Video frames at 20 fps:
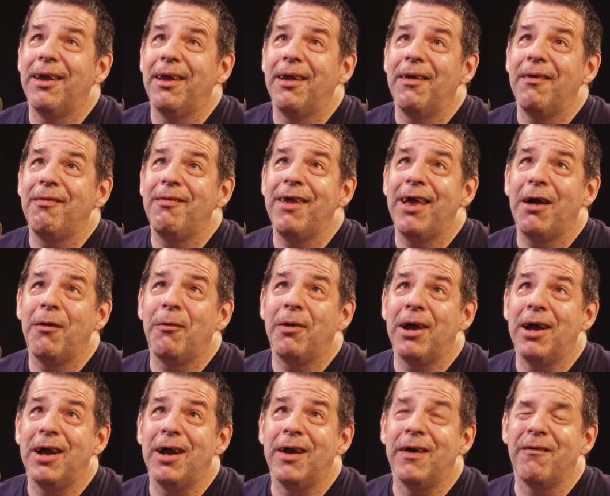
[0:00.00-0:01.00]
did
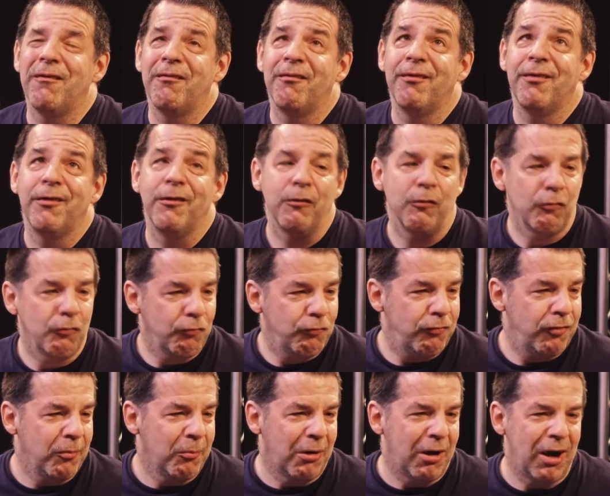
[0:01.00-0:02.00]
with
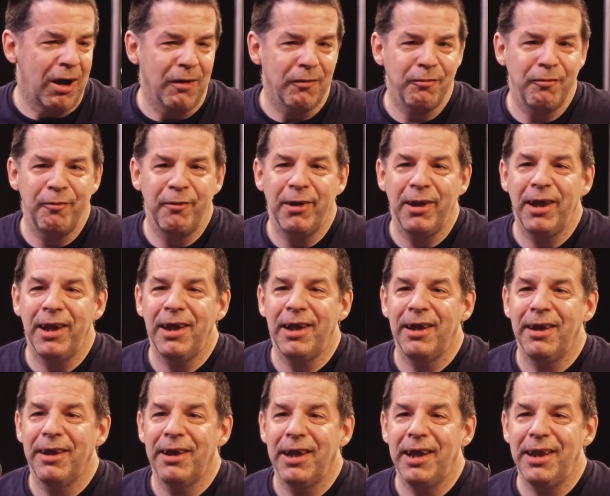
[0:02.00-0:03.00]
Jumanji
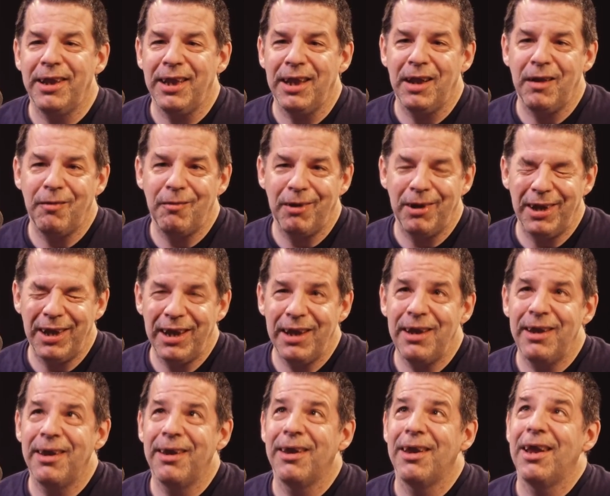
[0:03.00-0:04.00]
in E T
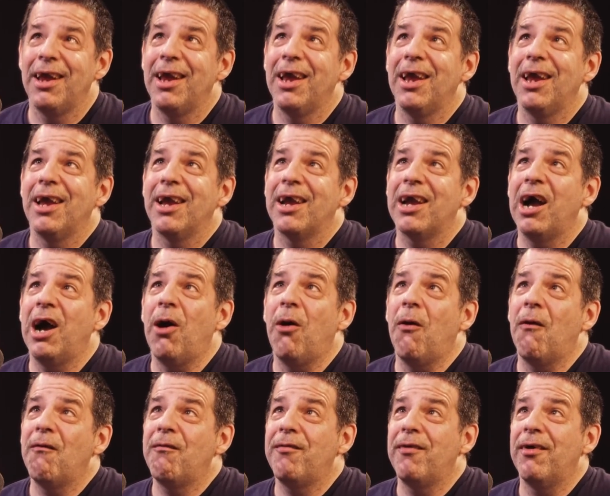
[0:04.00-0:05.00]
got
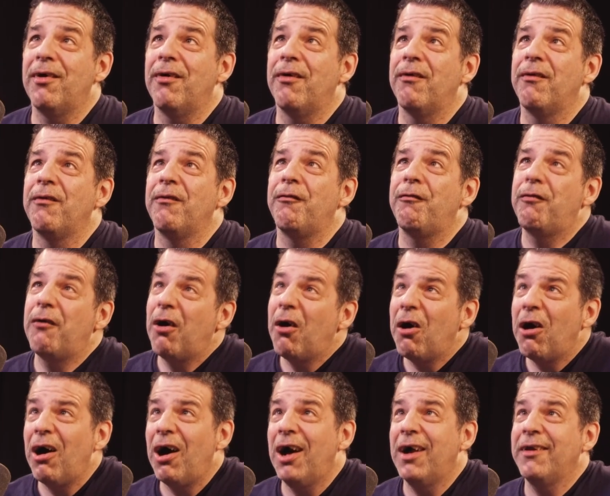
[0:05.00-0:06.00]
over four
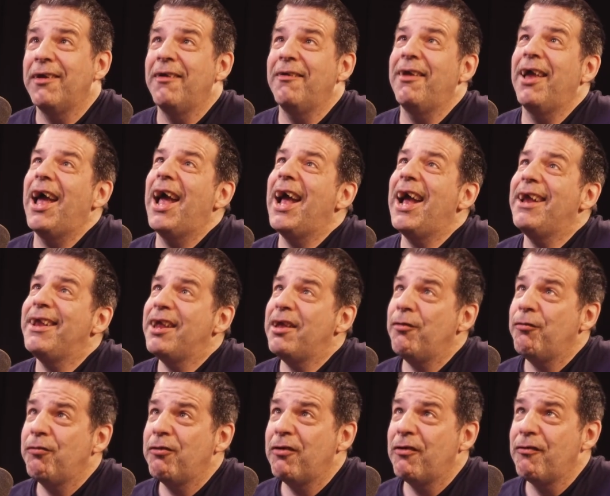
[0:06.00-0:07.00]
hundred
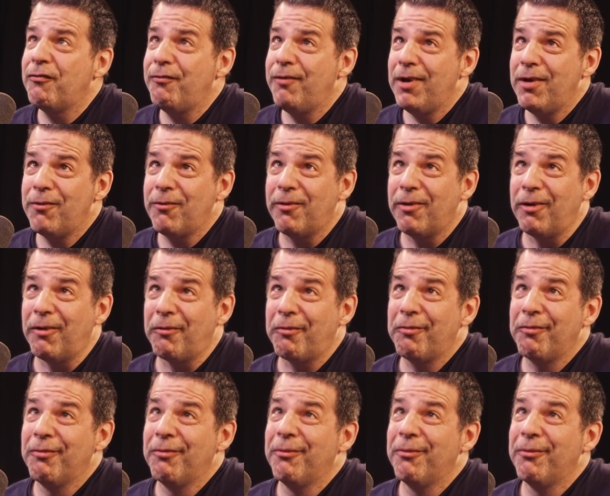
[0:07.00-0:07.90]
eighty-two viewers.